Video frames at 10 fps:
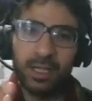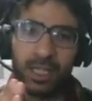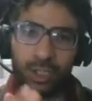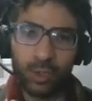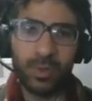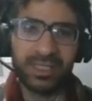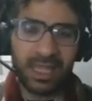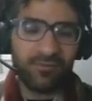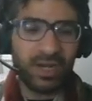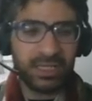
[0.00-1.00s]
you will
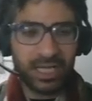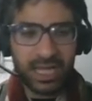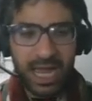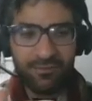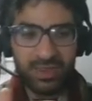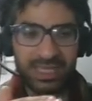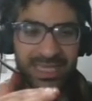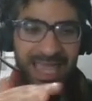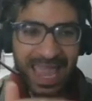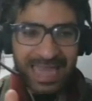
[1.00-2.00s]
definitely have the
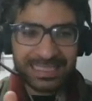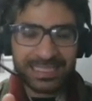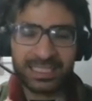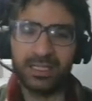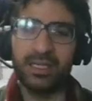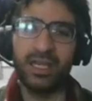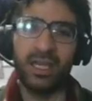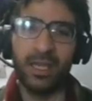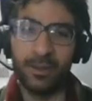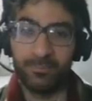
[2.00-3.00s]
S
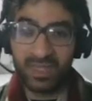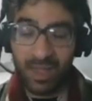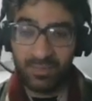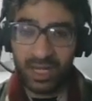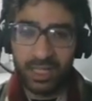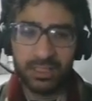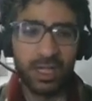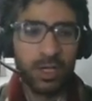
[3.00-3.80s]
template,